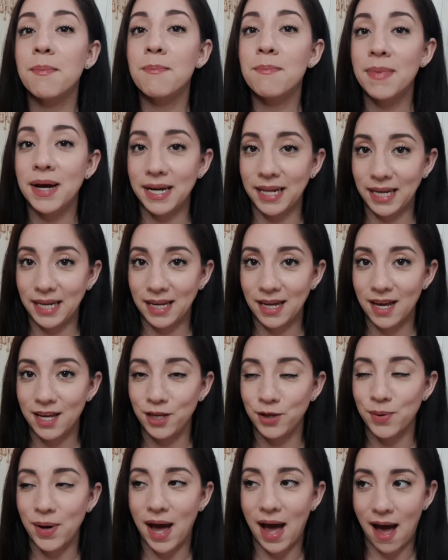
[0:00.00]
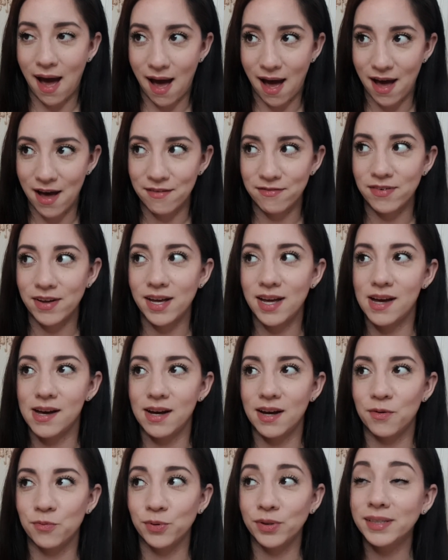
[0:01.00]
money you have
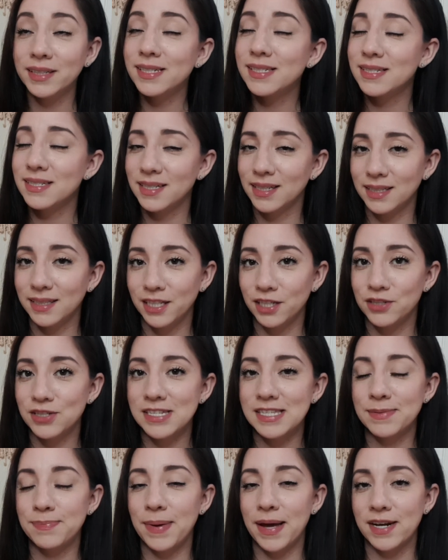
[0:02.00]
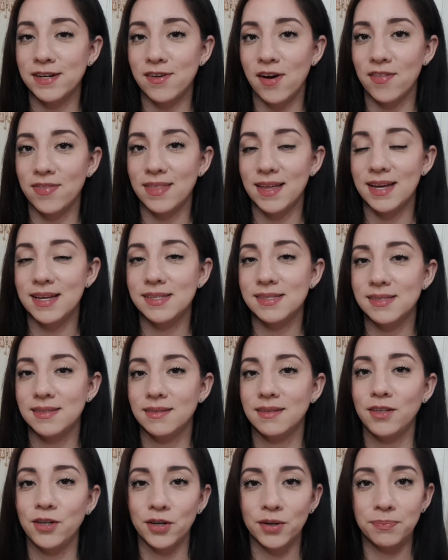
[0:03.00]
realistically to spend on this,
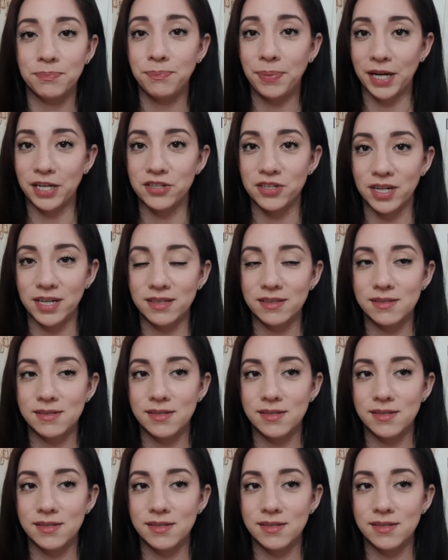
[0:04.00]
your budget.